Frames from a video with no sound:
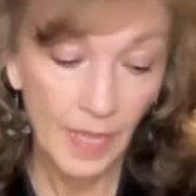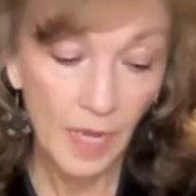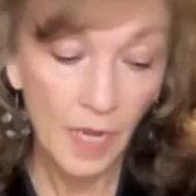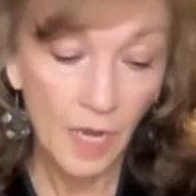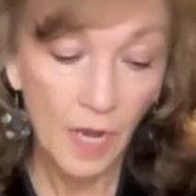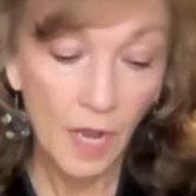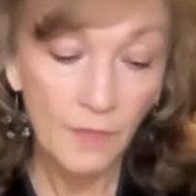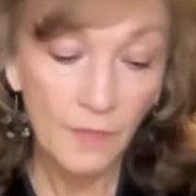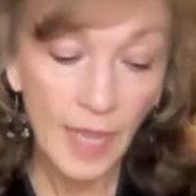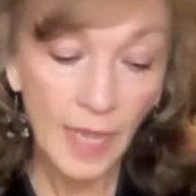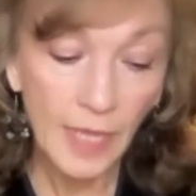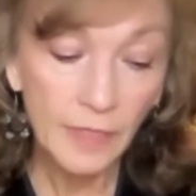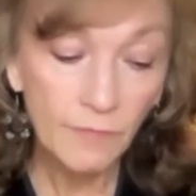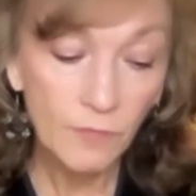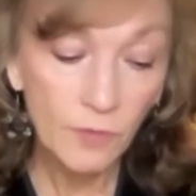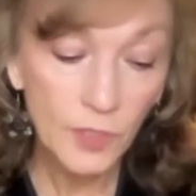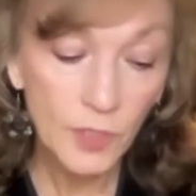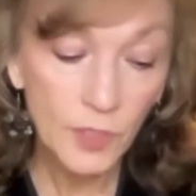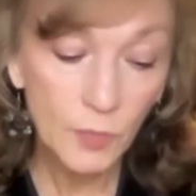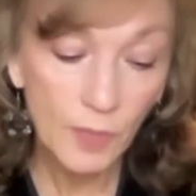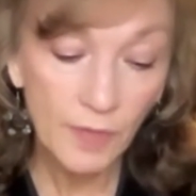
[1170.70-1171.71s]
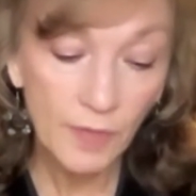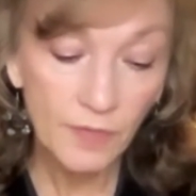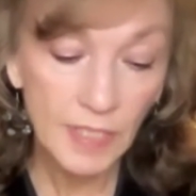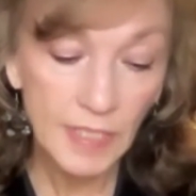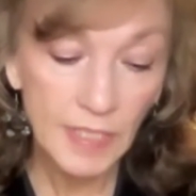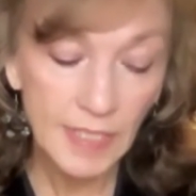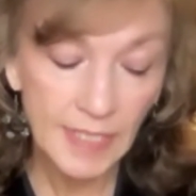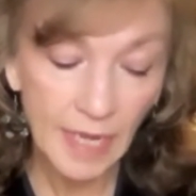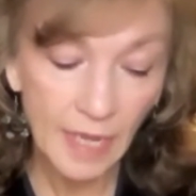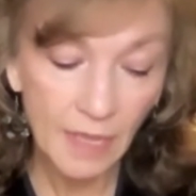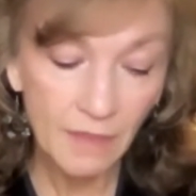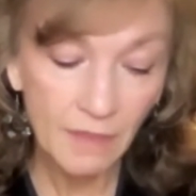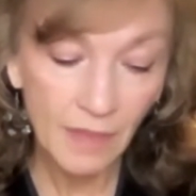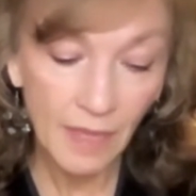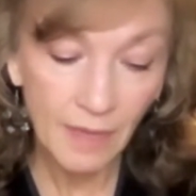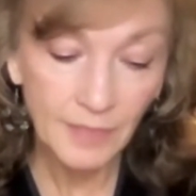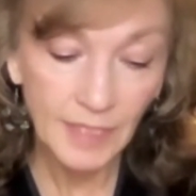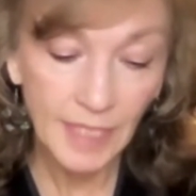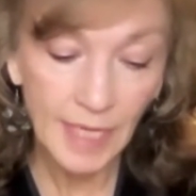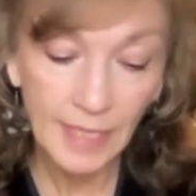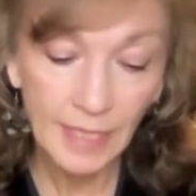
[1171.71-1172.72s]
On the anniversary of his death,
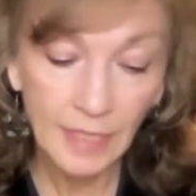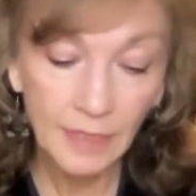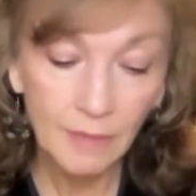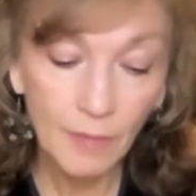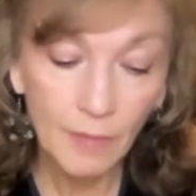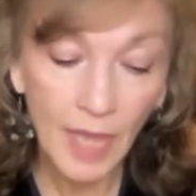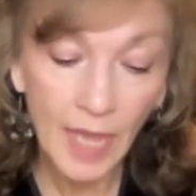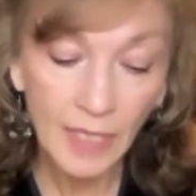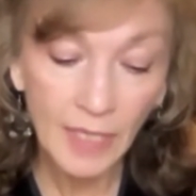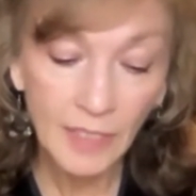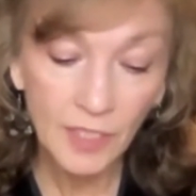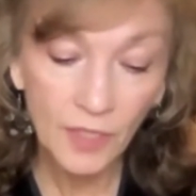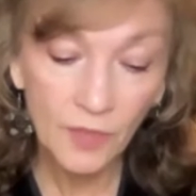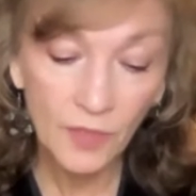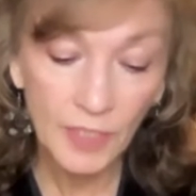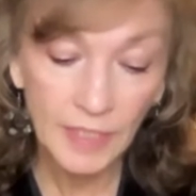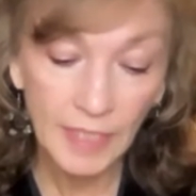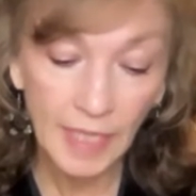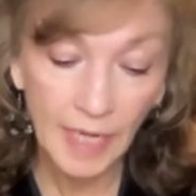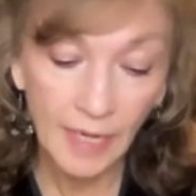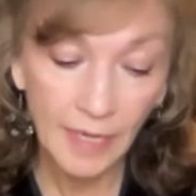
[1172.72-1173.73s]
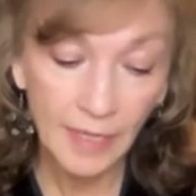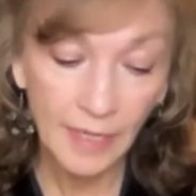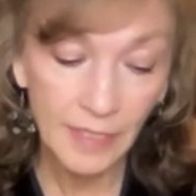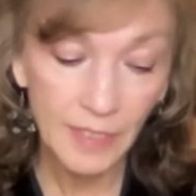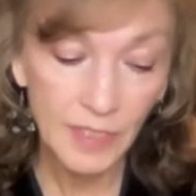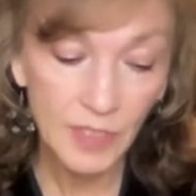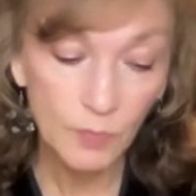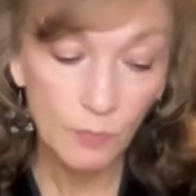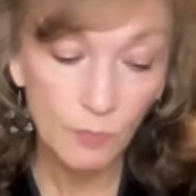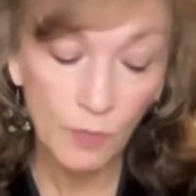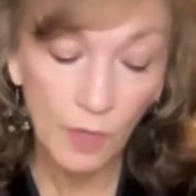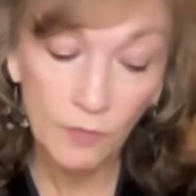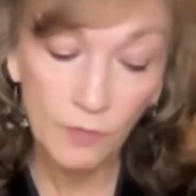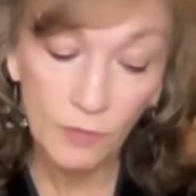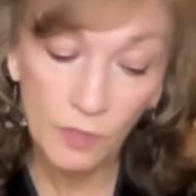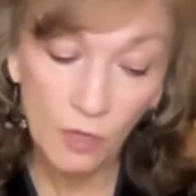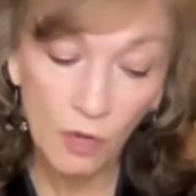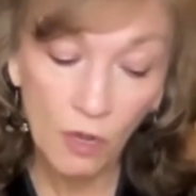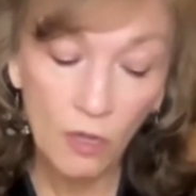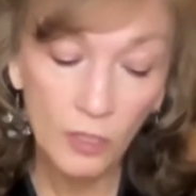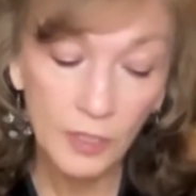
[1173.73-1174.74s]
I'm taken back to the day his brother
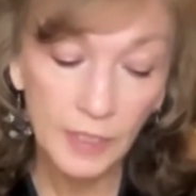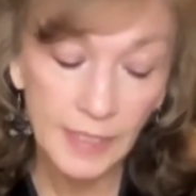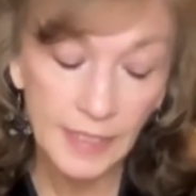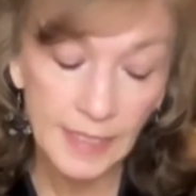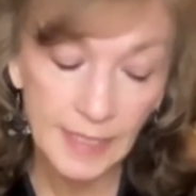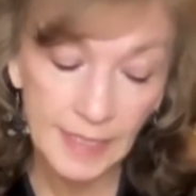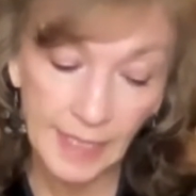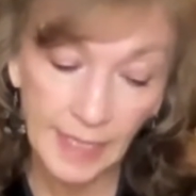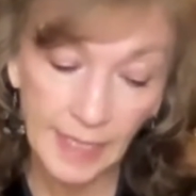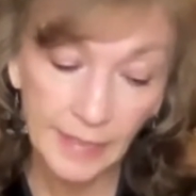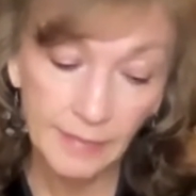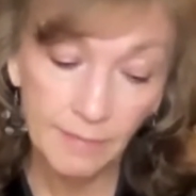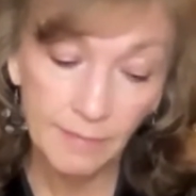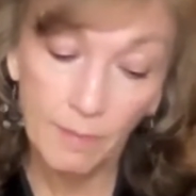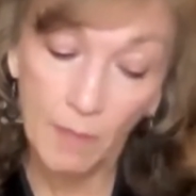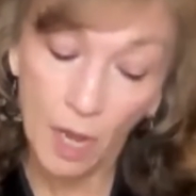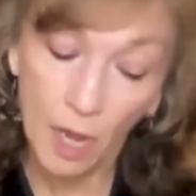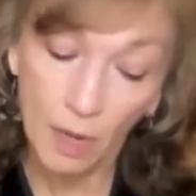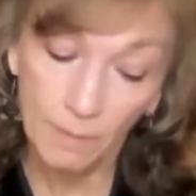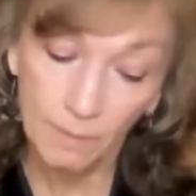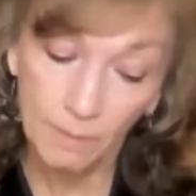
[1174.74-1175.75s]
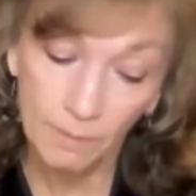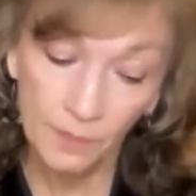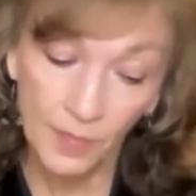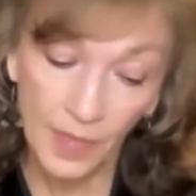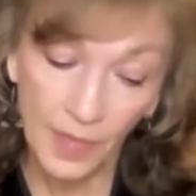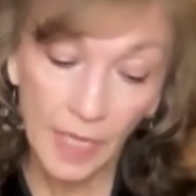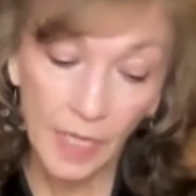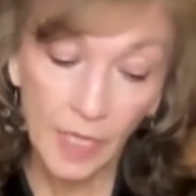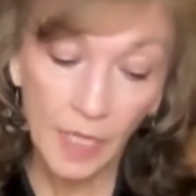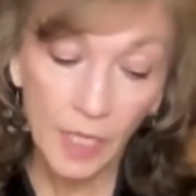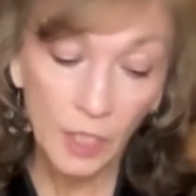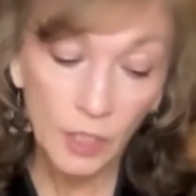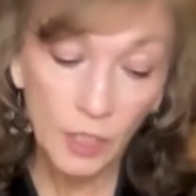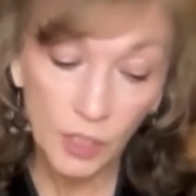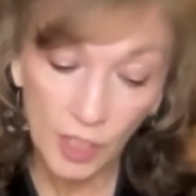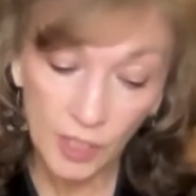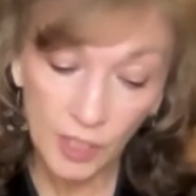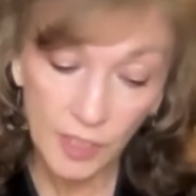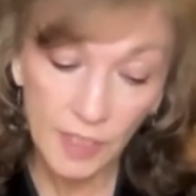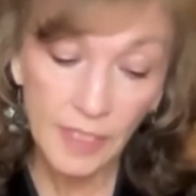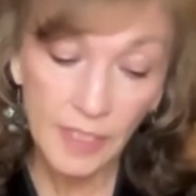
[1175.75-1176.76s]
called and said, "Mom,
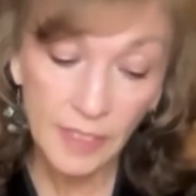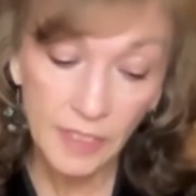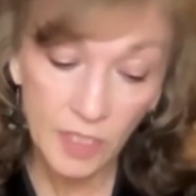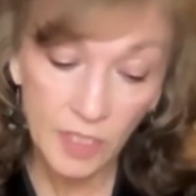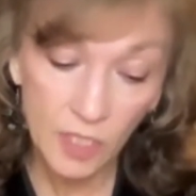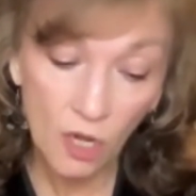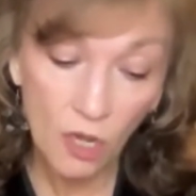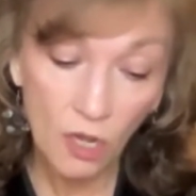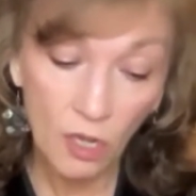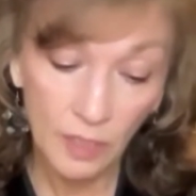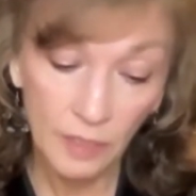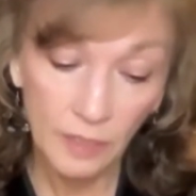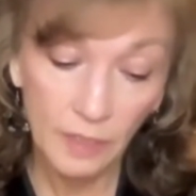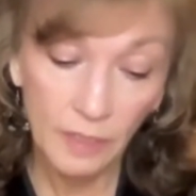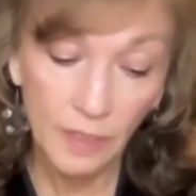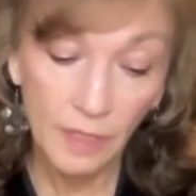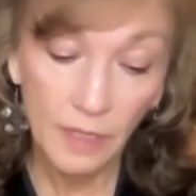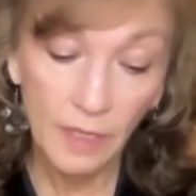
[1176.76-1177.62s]
Justin is gone.